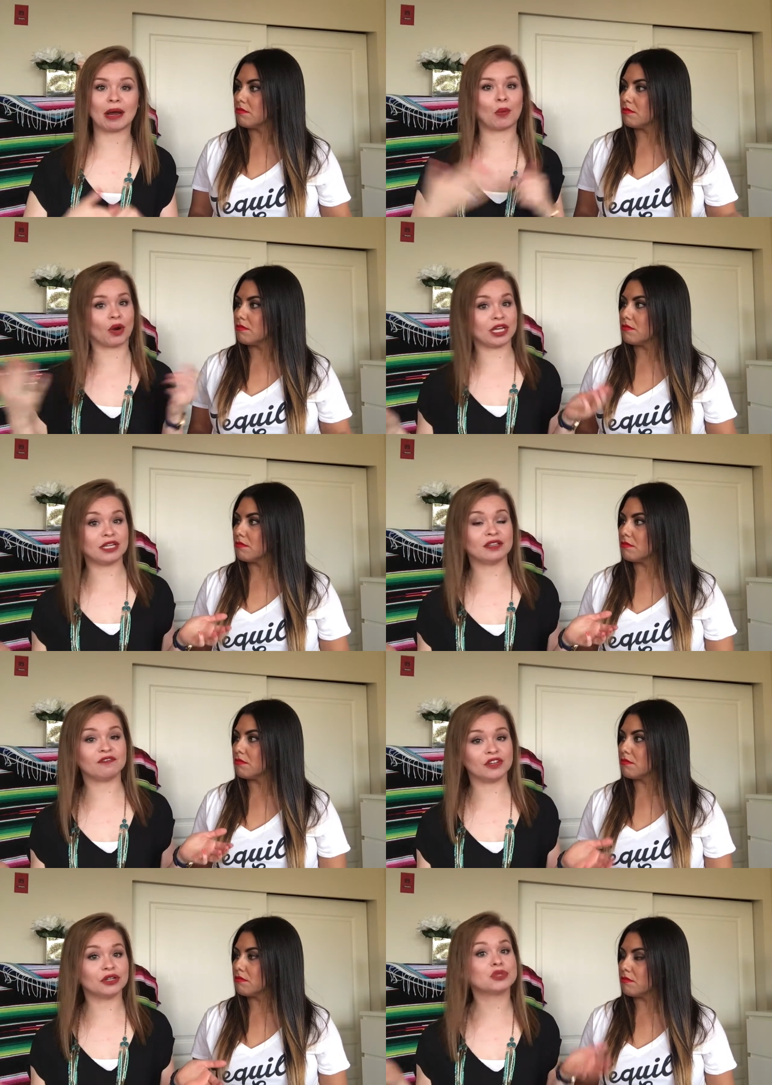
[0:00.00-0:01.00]
Speaker 1: by working in the
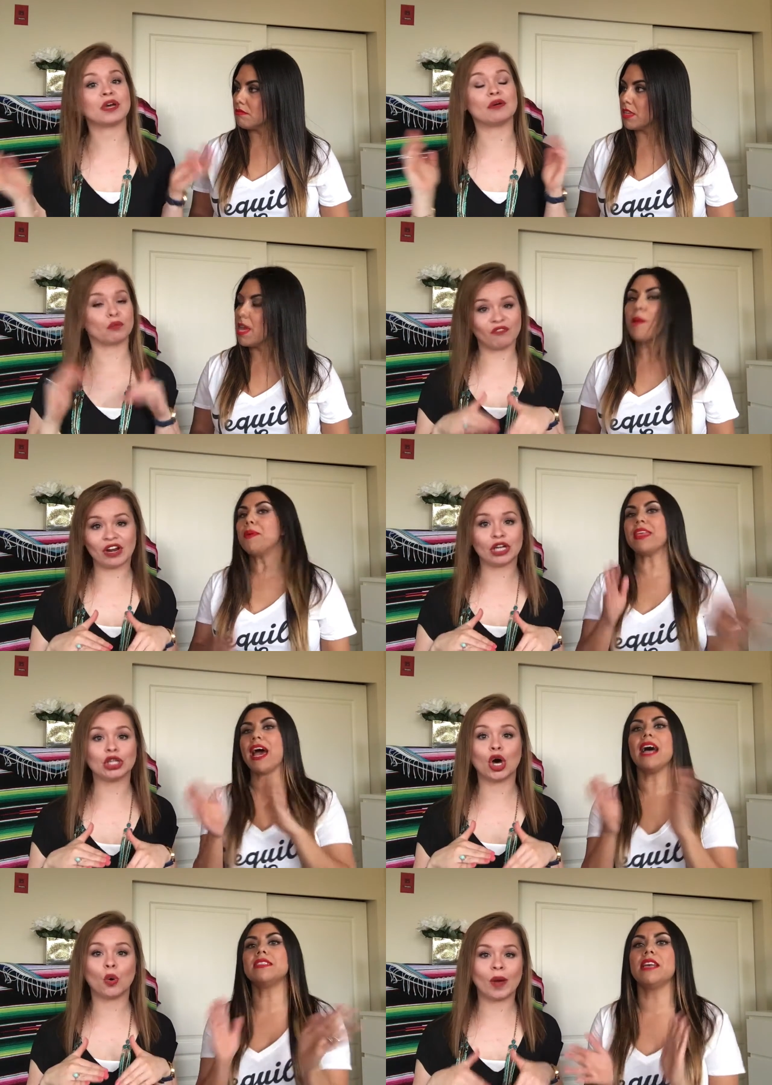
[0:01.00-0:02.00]
field? But
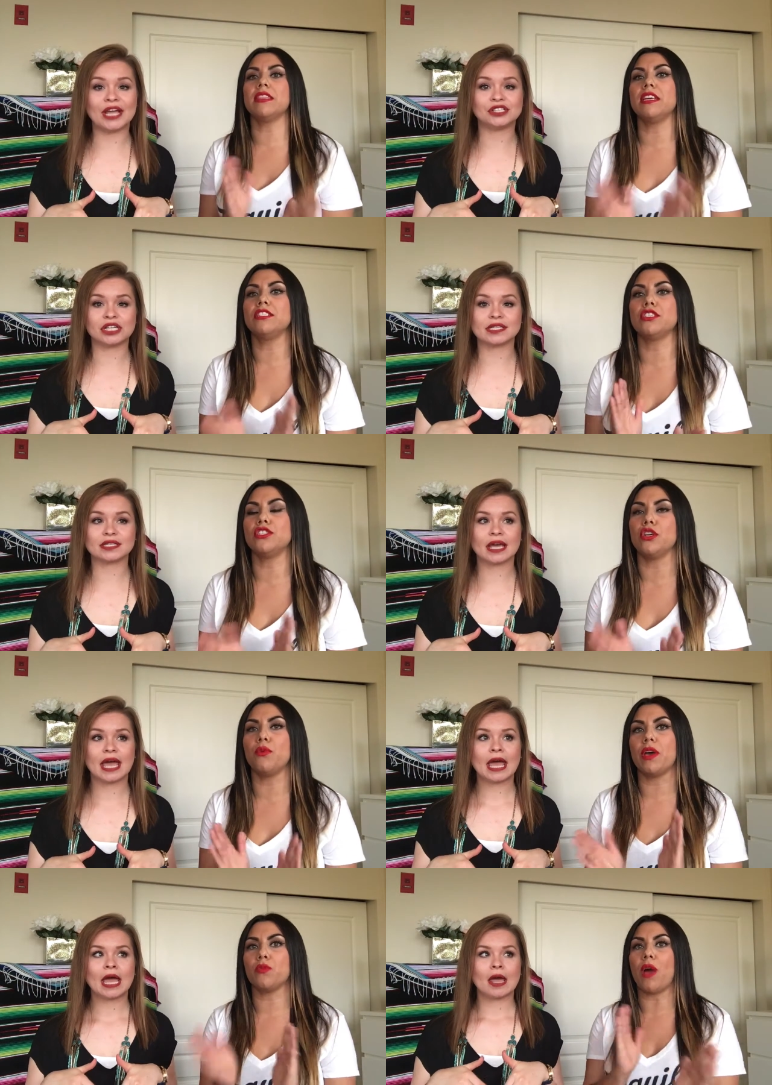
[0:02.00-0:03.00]
that has nothing to do
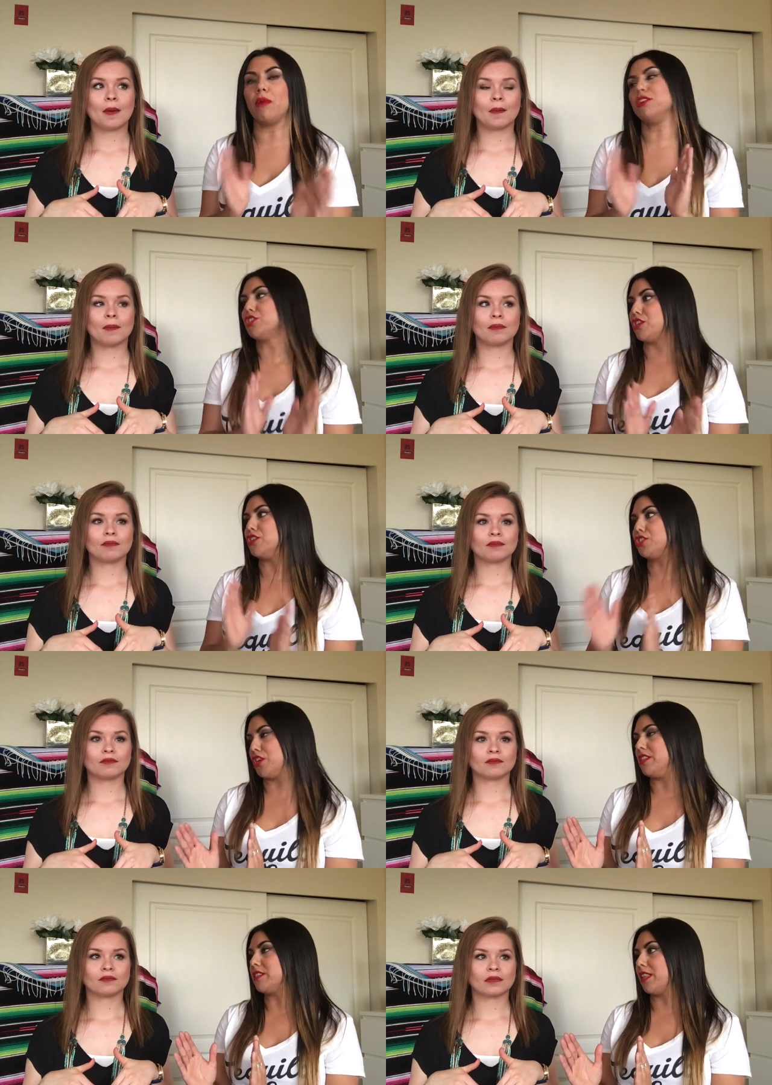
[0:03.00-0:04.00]
with why we should or
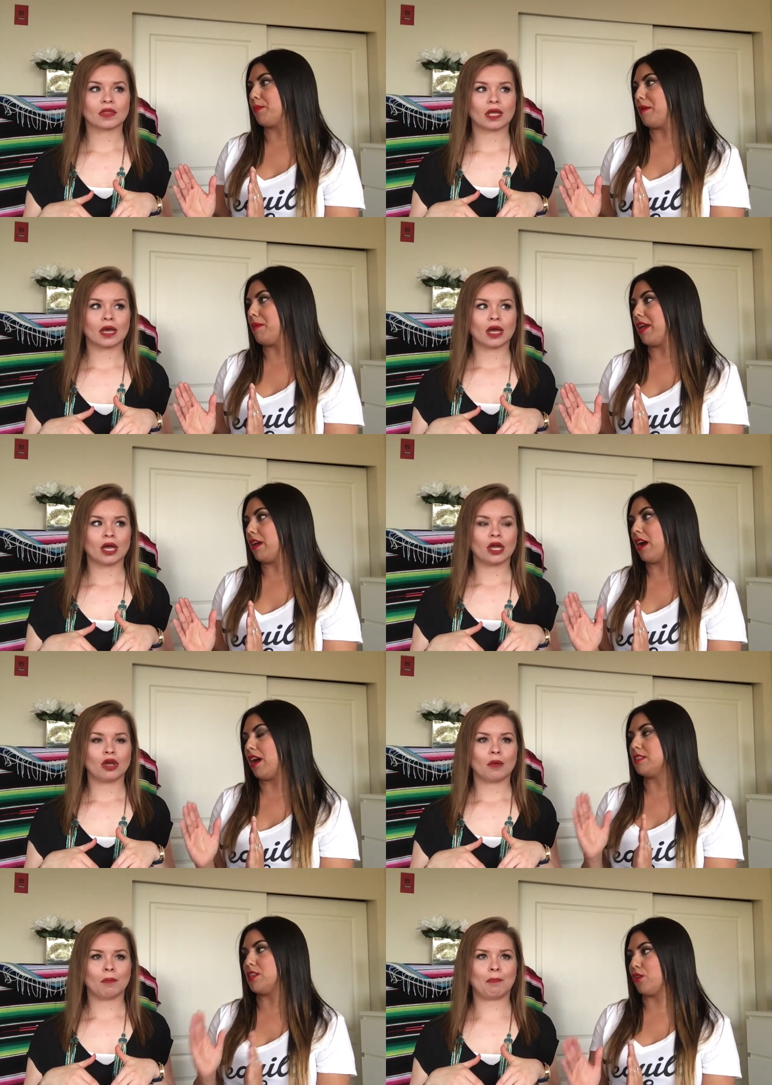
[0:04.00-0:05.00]
shouldn't celebrate
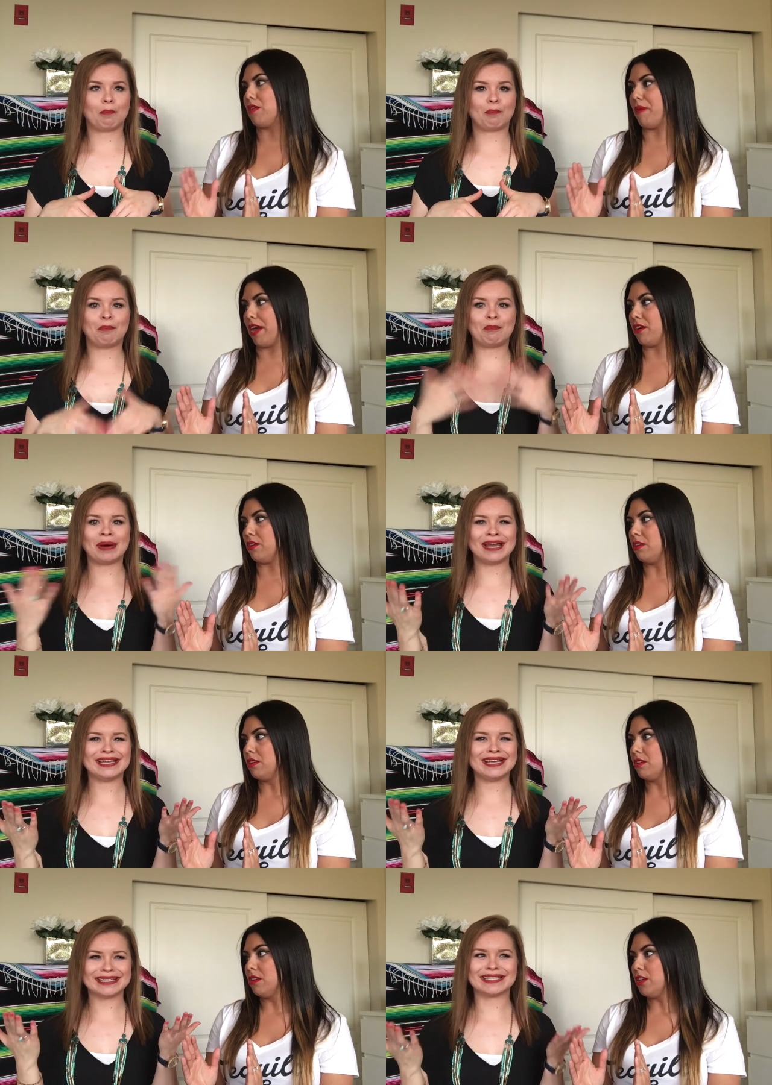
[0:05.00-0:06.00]
Cinco de Mayo.
Speaker 2: But
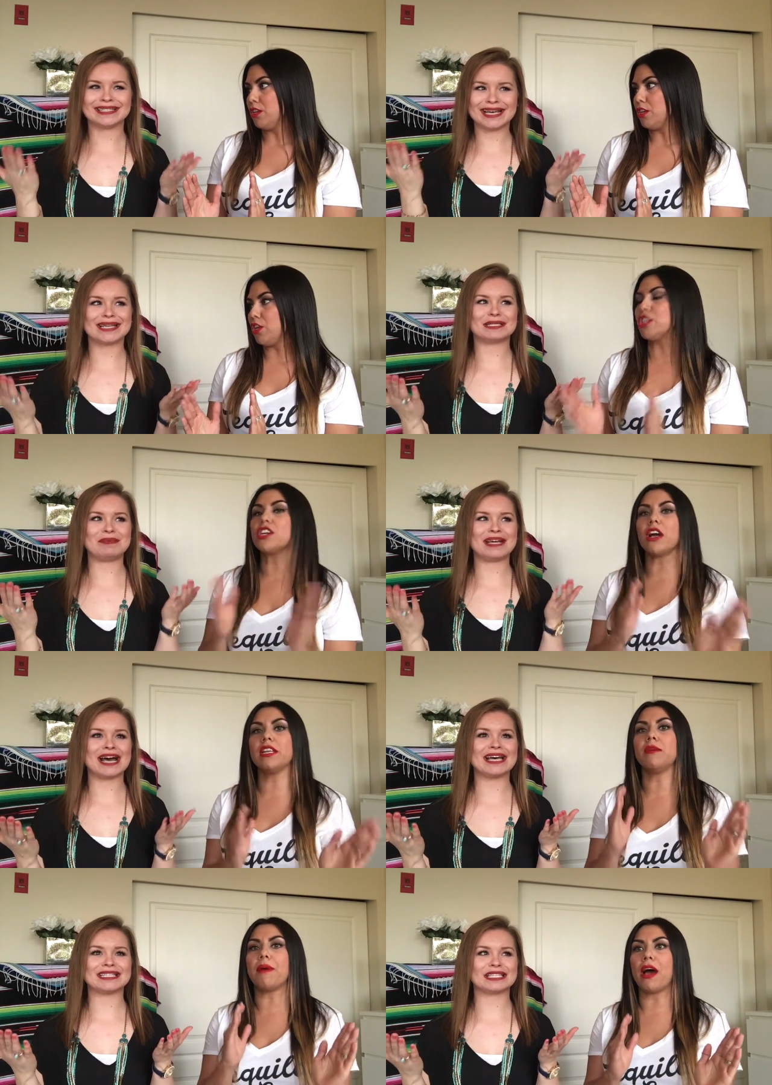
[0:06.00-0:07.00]
yes, it does. You're talking
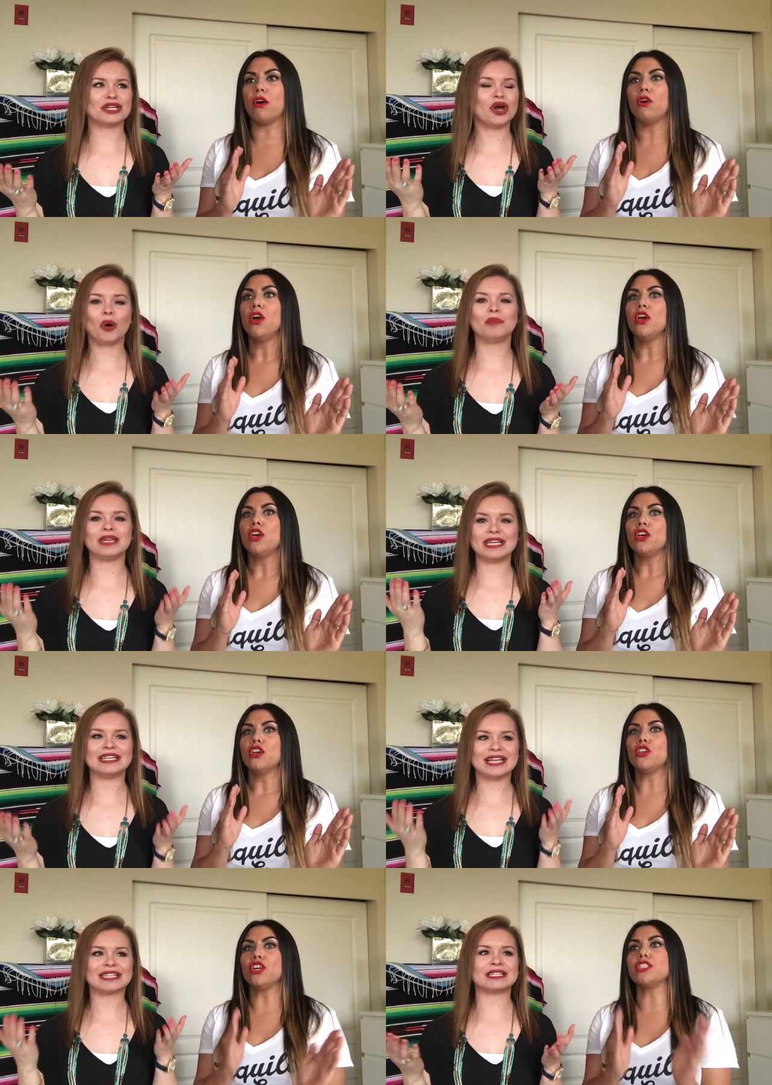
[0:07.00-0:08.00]

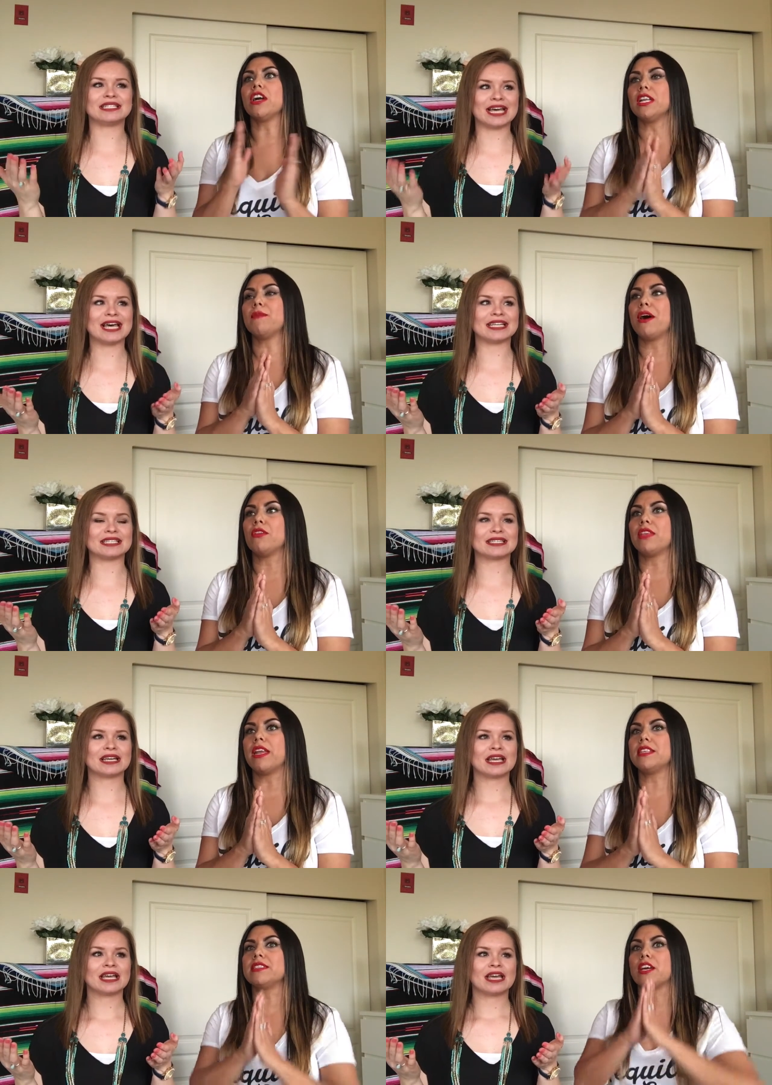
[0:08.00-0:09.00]
Speaker 1: about that
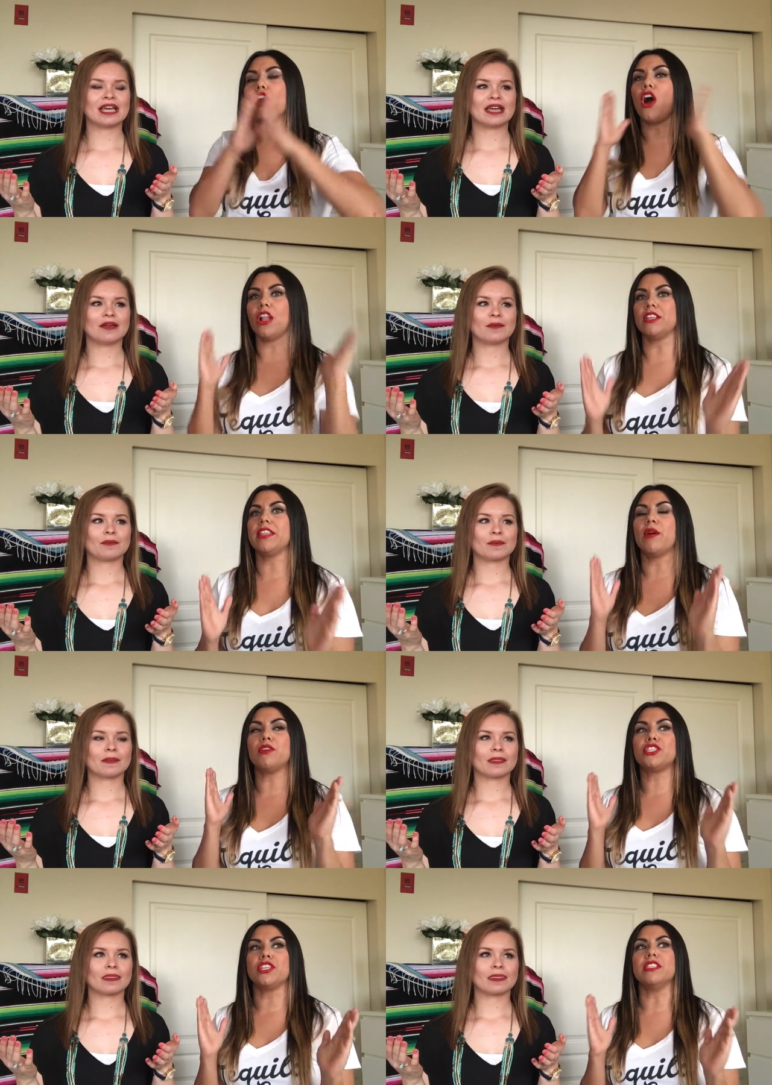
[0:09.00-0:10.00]
it's like a holiday that we
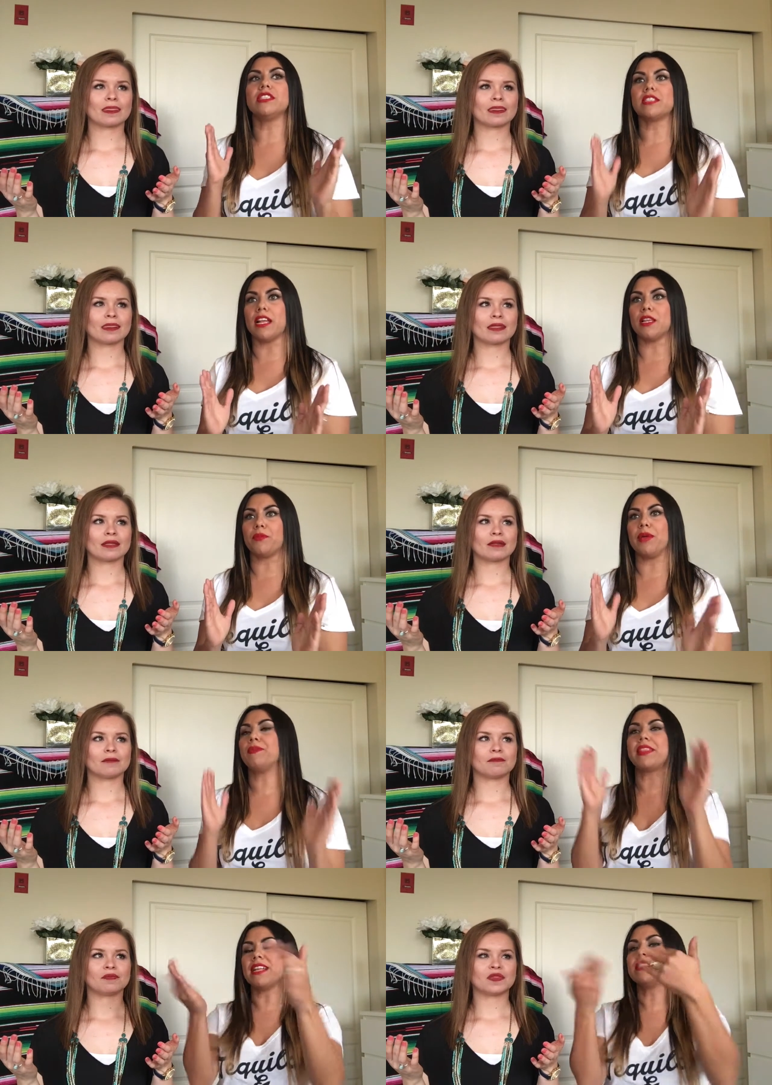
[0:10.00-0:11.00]
shouldn't celebrate.
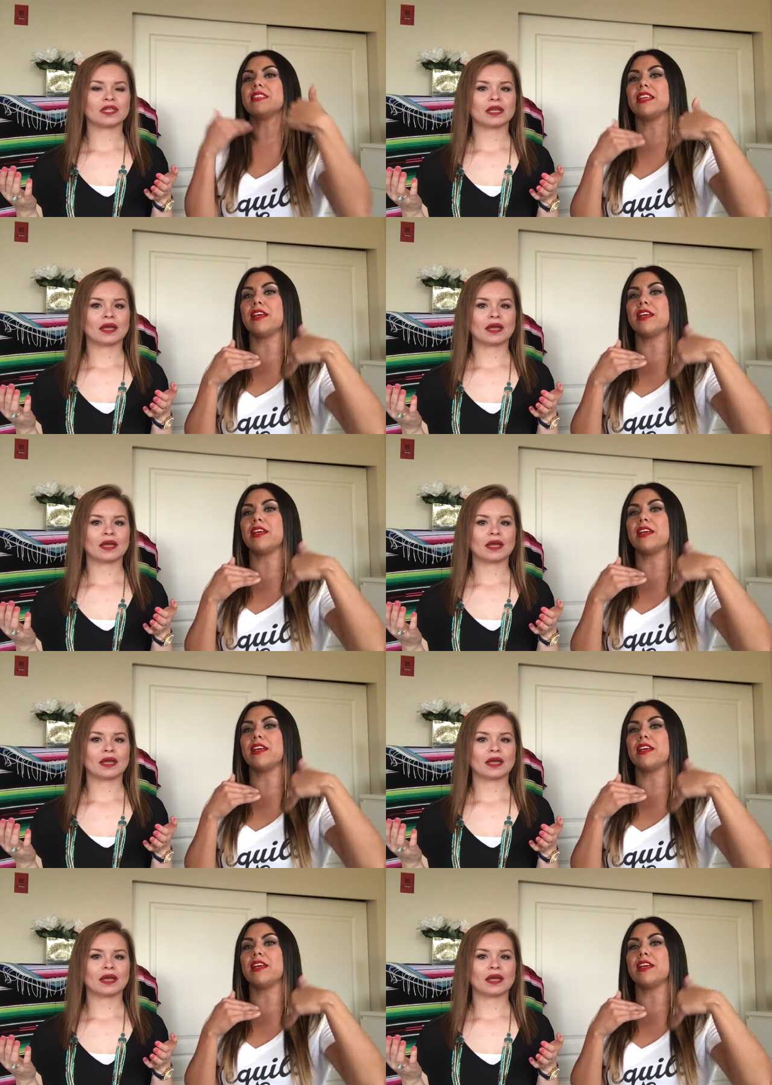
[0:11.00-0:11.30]
But that's